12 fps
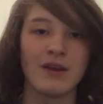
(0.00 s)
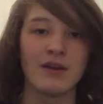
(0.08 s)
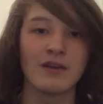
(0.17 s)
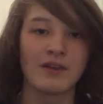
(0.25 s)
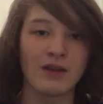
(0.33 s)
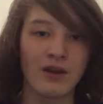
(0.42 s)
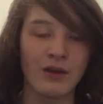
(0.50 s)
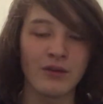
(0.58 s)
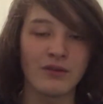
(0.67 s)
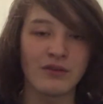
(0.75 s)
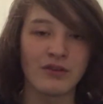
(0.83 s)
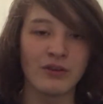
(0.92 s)
to go
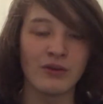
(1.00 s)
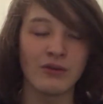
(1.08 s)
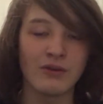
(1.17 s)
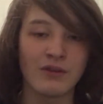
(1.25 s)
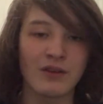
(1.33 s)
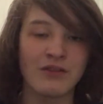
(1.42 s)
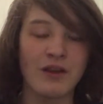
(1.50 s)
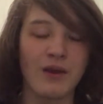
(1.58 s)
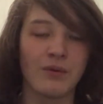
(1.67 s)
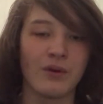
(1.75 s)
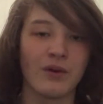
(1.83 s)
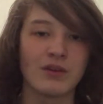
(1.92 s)
to the jet
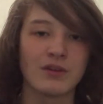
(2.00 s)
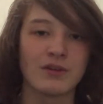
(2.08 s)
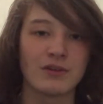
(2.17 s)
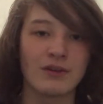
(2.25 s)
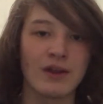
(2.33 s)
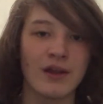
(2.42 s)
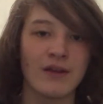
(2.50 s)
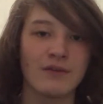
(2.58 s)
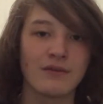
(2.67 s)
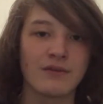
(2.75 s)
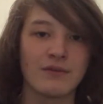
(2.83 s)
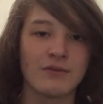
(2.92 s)
wash and
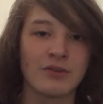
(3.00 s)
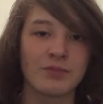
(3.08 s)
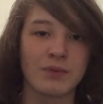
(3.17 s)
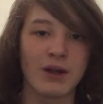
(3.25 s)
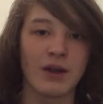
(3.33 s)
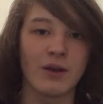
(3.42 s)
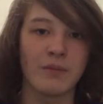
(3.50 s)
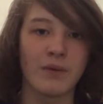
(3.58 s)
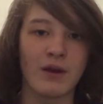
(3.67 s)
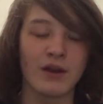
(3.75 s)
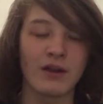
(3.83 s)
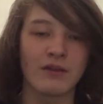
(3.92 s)
spray our
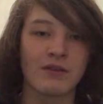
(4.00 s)
bikes.